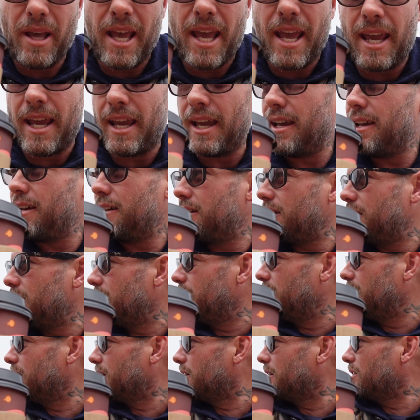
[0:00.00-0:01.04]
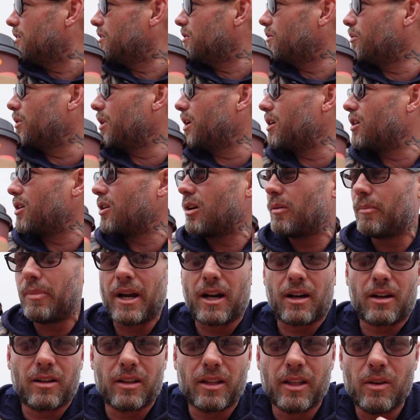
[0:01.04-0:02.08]
Bay. We are
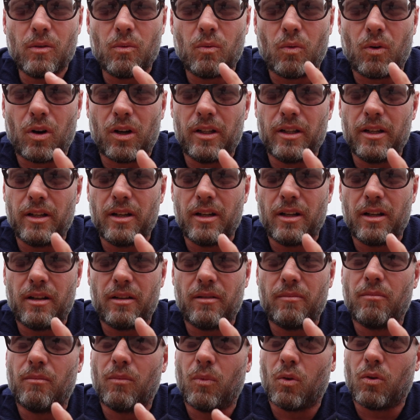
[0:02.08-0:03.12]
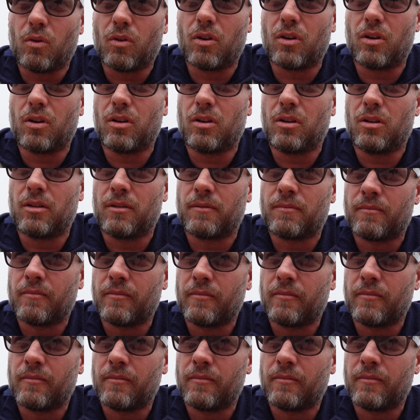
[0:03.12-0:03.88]
apparently one more